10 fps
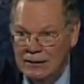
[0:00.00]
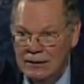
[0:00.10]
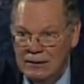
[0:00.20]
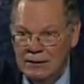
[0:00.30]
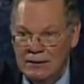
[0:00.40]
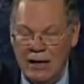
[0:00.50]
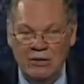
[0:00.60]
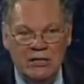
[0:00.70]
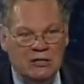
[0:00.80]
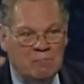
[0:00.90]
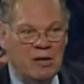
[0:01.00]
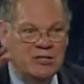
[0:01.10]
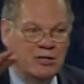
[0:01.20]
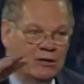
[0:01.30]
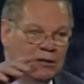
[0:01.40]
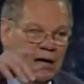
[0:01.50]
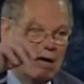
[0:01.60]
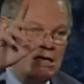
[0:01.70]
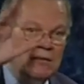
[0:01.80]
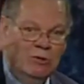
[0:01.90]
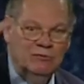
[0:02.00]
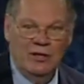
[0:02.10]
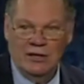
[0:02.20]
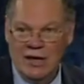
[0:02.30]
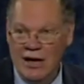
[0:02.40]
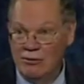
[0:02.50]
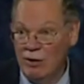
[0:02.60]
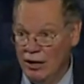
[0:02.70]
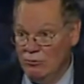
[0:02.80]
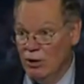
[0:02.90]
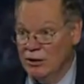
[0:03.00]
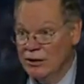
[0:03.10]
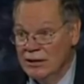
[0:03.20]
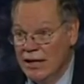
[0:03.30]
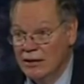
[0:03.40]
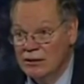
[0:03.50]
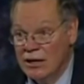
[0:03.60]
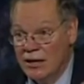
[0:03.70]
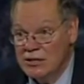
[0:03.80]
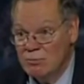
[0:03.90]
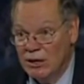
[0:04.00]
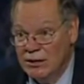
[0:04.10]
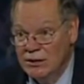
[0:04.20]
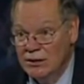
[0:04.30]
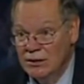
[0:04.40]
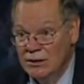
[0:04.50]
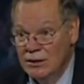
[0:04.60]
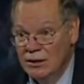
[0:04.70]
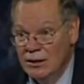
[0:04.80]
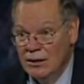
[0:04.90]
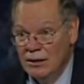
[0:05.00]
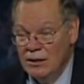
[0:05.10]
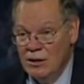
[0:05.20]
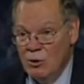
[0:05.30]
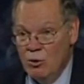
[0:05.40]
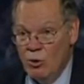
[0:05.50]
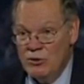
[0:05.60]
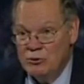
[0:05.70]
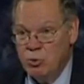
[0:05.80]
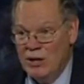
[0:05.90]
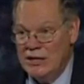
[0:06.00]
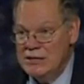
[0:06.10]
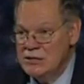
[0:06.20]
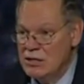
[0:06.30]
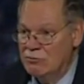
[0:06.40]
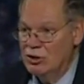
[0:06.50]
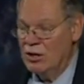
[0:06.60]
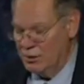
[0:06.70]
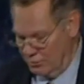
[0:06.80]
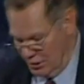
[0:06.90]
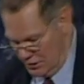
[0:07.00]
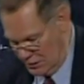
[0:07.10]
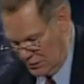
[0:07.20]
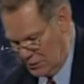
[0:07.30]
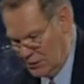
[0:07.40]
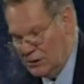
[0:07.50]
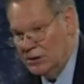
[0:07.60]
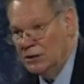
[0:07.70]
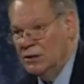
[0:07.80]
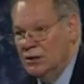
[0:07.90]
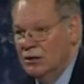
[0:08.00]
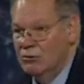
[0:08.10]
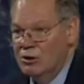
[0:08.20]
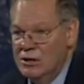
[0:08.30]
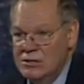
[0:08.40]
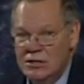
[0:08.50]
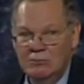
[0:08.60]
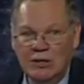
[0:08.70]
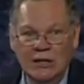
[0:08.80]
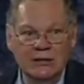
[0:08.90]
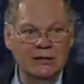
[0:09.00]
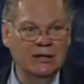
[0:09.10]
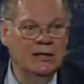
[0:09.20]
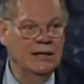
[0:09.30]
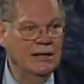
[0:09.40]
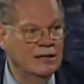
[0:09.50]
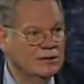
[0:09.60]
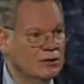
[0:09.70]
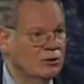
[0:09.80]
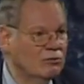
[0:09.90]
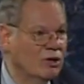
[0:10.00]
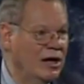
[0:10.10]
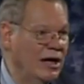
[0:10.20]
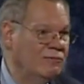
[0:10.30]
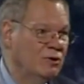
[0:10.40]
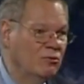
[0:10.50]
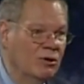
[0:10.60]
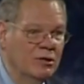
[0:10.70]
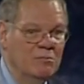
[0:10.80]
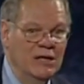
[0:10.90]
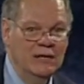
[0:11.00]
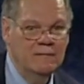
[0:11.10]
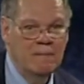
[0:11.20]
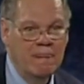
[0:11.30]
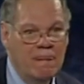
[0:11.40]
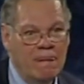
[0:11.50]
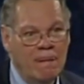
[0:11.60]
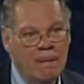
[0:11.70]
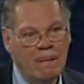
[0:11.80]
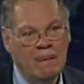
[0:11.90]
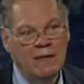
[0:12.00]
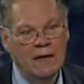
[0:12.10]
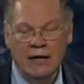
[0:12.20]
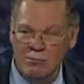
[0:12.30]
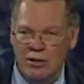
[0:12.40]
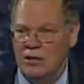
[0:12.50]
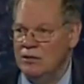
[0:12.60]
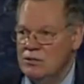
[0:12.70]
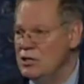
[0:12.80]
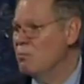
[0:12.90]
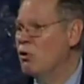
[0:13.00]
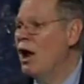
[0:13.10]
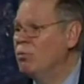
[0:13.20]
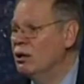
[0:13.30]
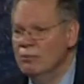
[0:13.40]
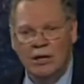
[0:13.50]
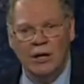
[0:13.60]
Now, to get the picture, a hemophiliac, right, one that can't clot his blood, with 20 severed arteries, releasing blood at a little over a half a quart a minute. Anybody see a problem here?